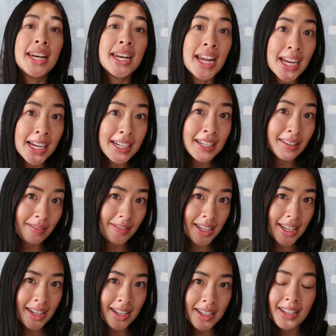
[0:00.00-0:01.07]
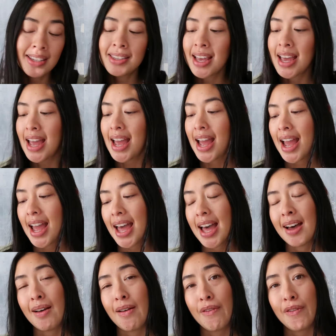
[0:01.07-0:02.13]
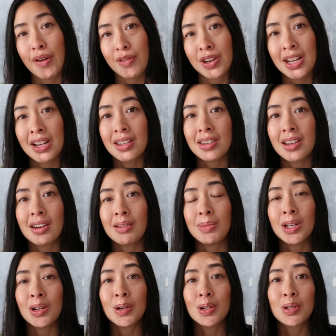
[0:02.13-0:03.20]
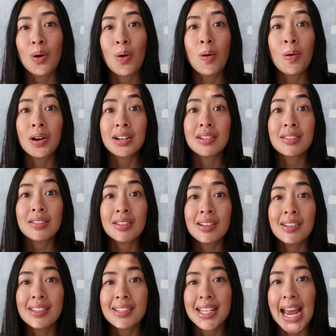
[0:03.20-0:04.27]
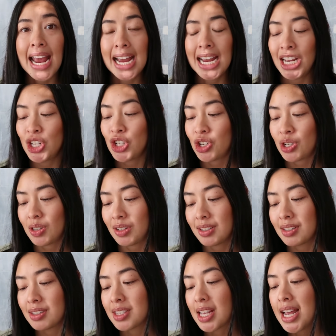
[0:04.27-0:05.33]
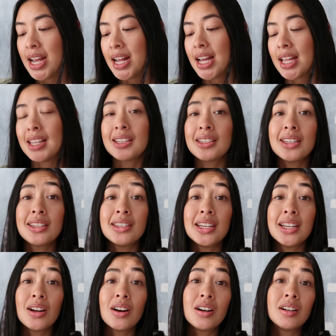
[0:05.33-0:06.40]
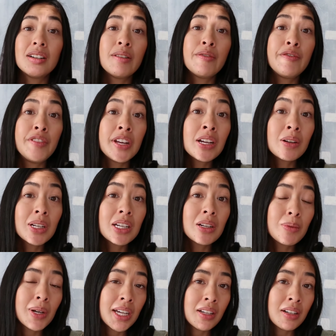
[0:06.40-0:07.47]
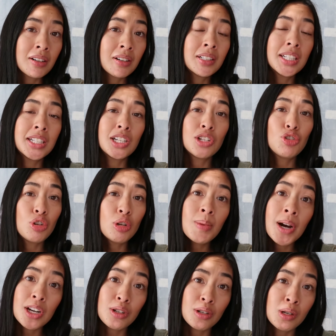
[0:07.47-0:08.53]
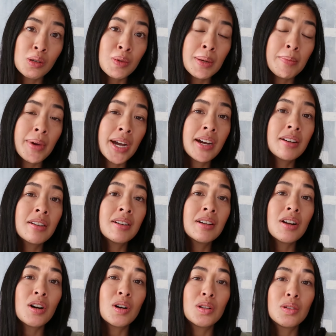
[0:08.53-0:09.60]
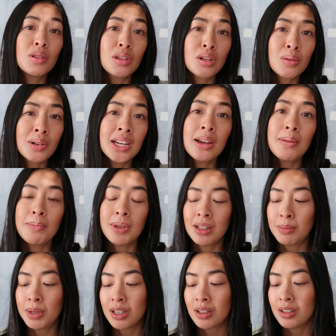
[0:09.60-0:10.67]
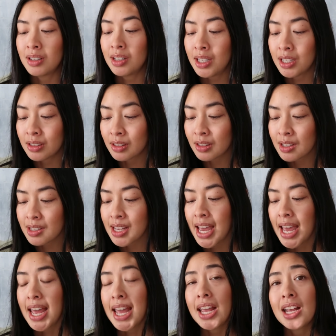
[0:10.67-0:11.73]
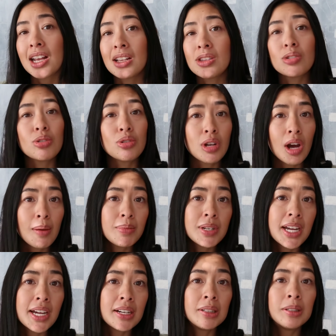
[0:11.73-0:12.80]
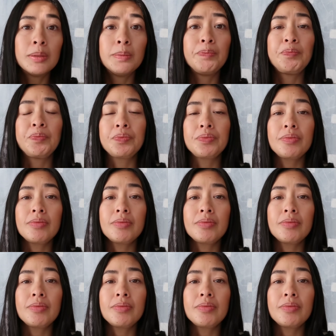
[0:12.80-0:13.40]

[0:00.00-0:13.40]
negative ease of 15 centimeters or 6 inches. This is knit on a fingering weight yarn in a 2x2 rib pattern on 3mm needles. It's top down